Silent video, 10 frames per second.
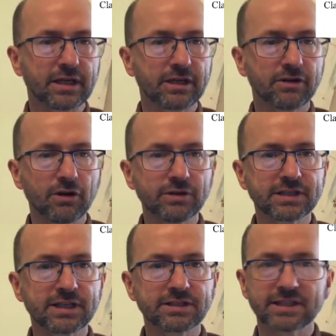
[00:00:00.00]
You notice
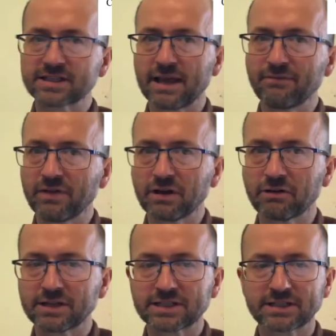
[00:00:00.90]
these are the same
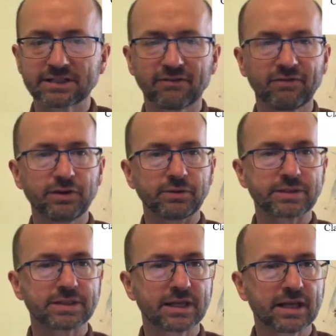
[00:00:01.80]
fingerings as the
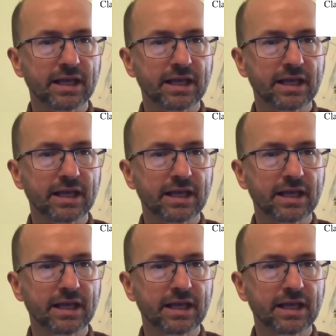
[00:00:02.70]
flutes.